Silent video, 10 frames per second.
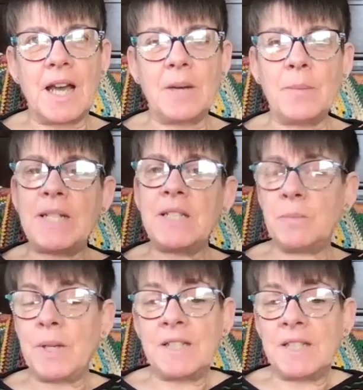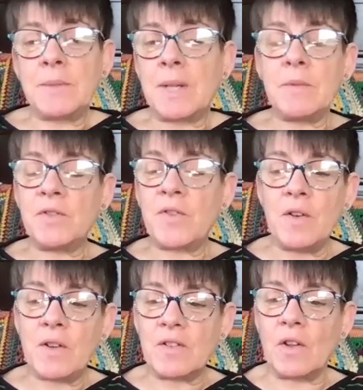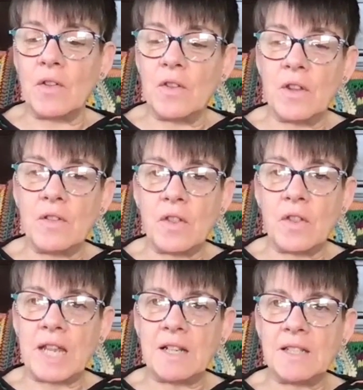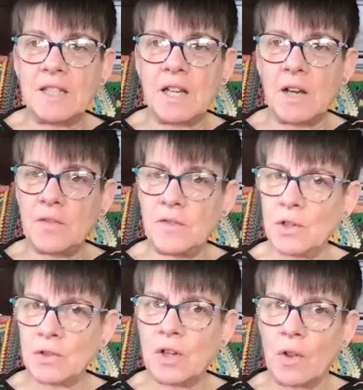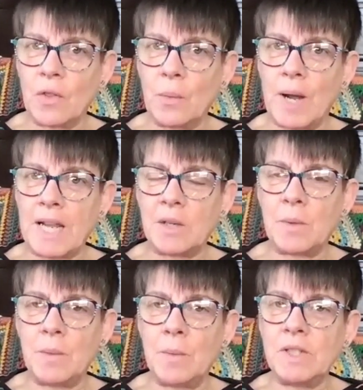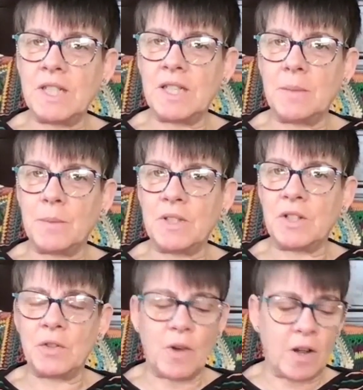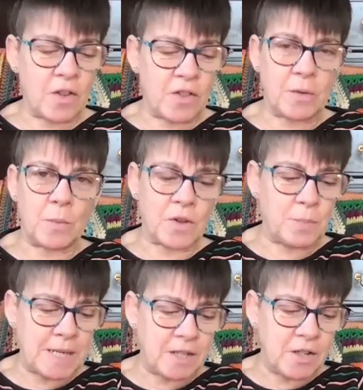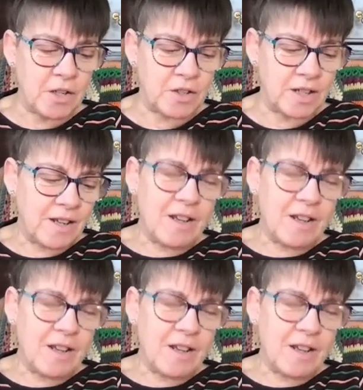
and we sometimes focus on the things that have not gone the way that we wanted them to, rather than what's been good.